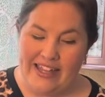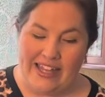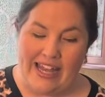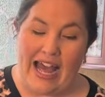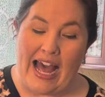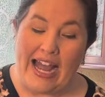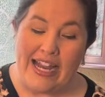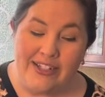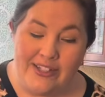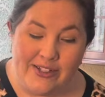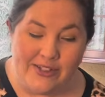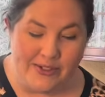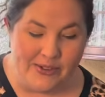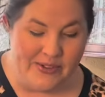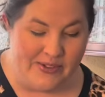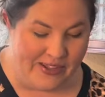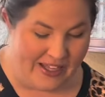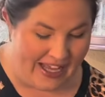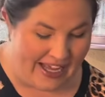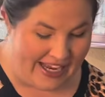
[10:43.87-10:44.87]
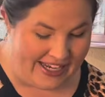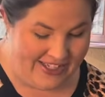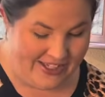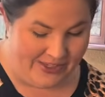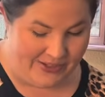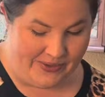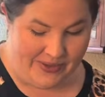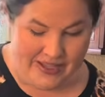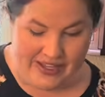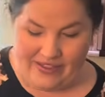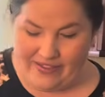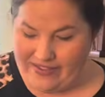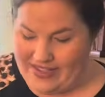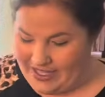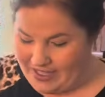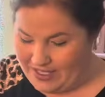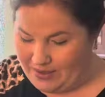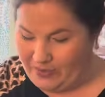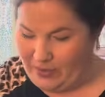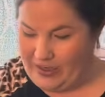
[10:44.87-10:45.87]
I do.
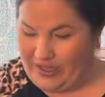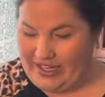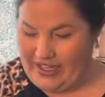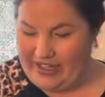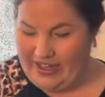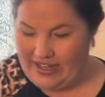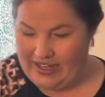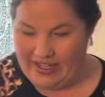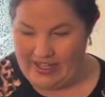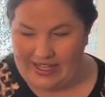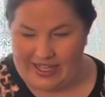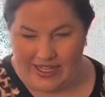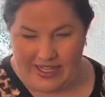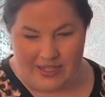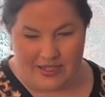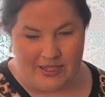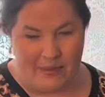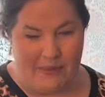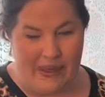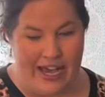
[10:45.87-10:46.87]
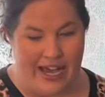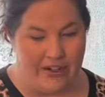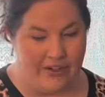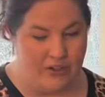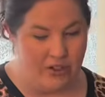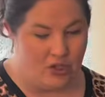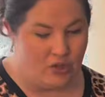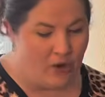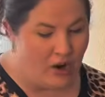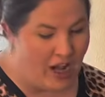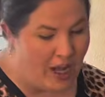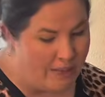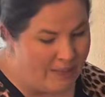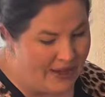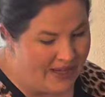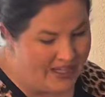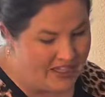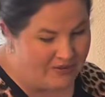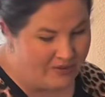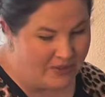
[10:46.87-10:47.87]
This one is the pattern
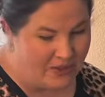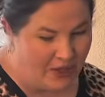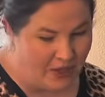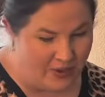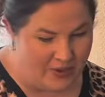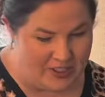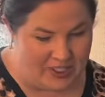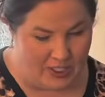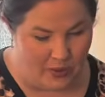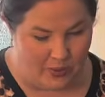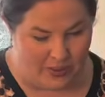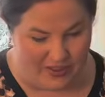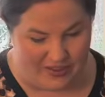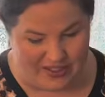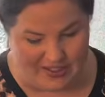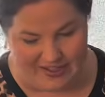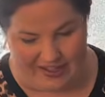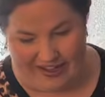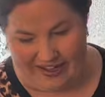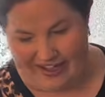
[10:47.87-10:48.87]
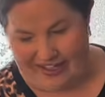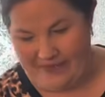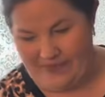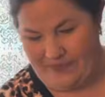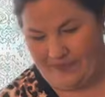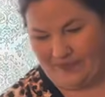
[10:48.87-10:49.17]
Tropics from Cozy Quilt Design.